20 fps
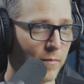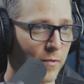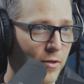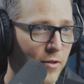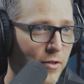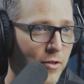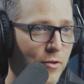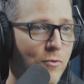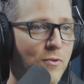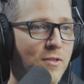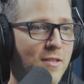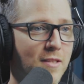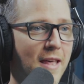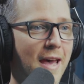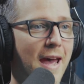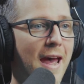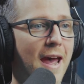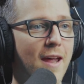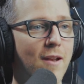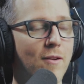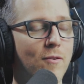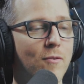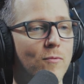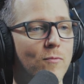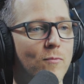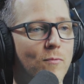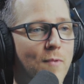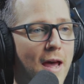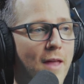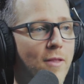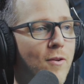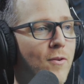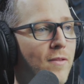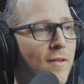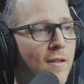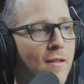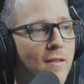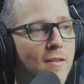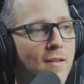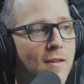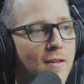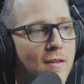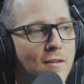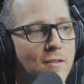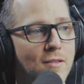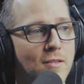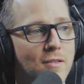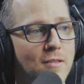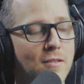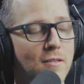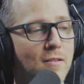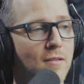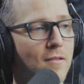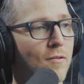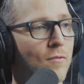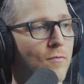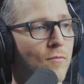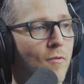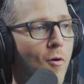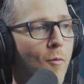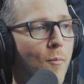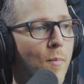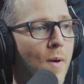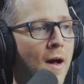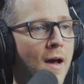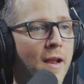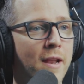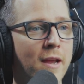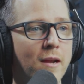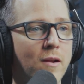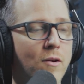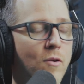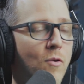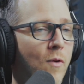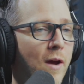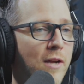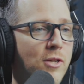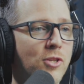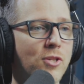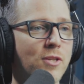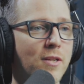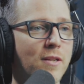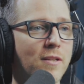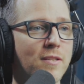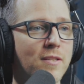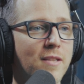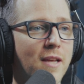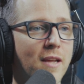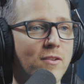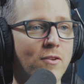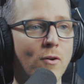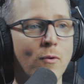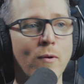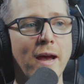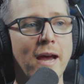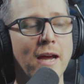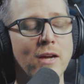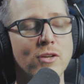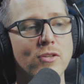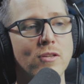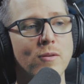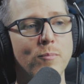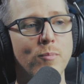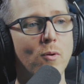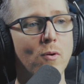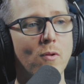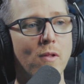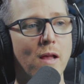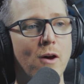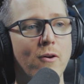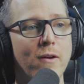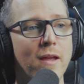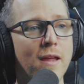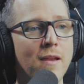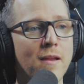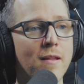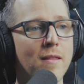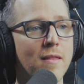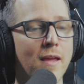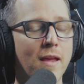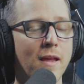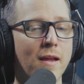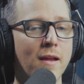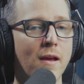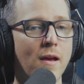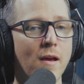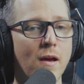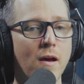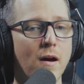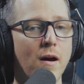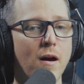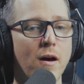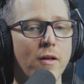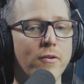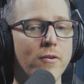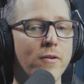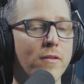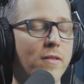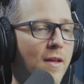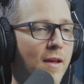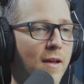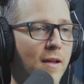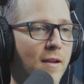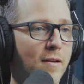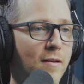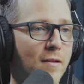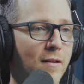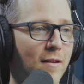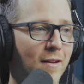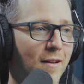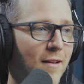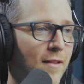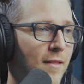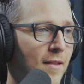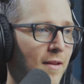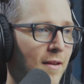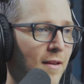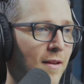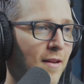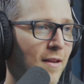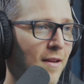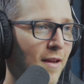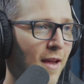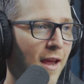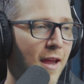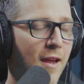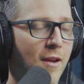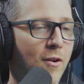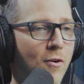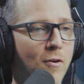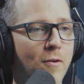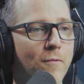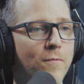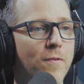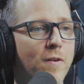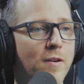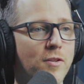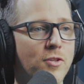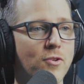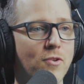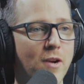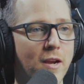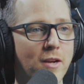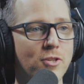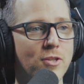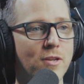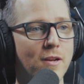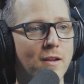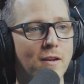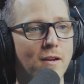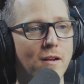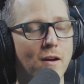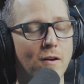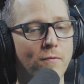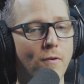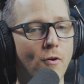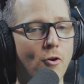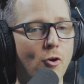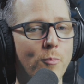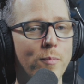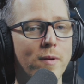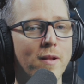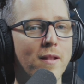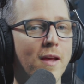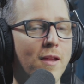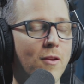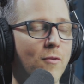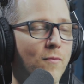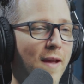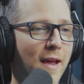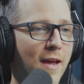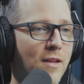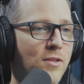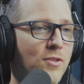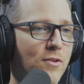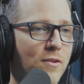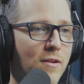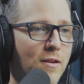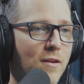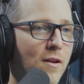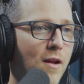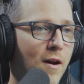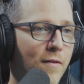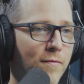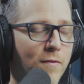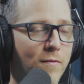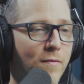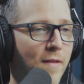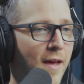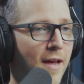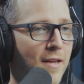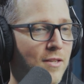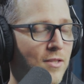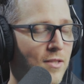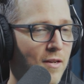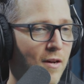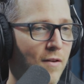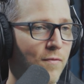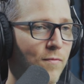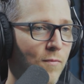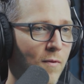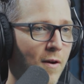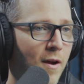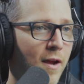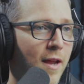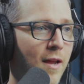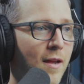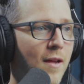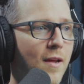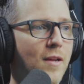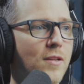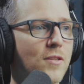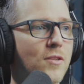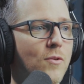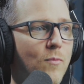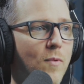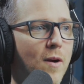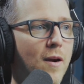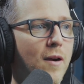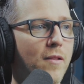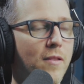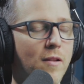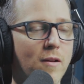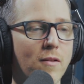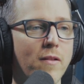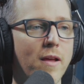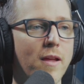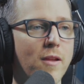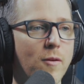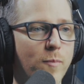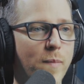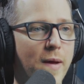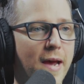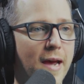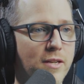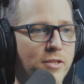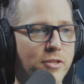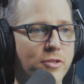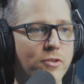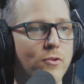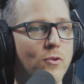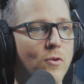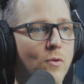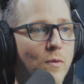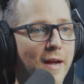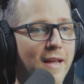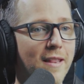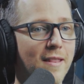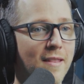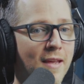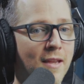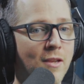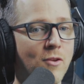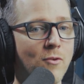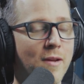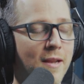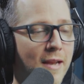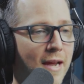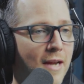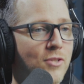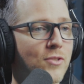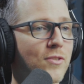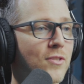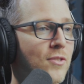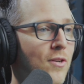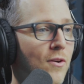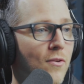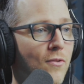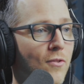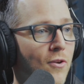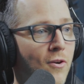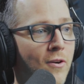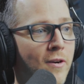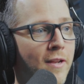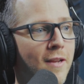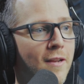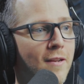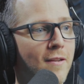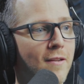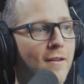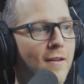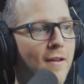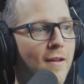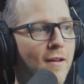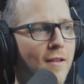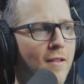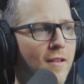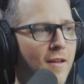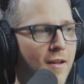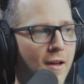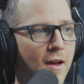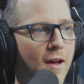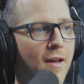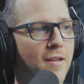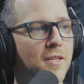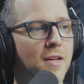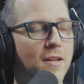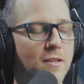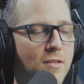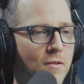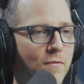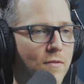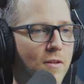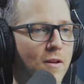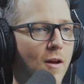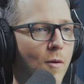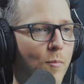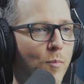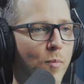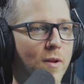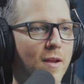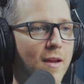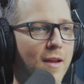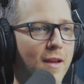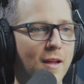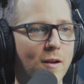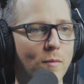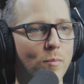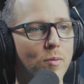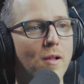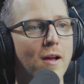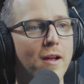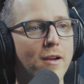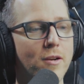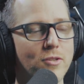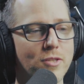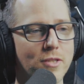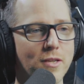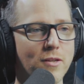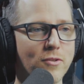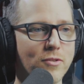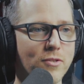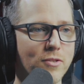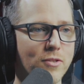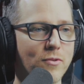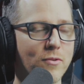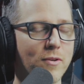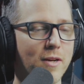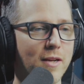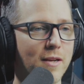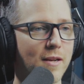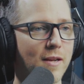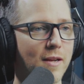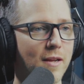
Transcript: Use that rather than these robotic questions that don't actually pull out anything other than the anger and frustration of hoping that you've answered enough of that stuff right to where they'll let you pass through, and then you can actually start learning the context of the company and apply your skills to it.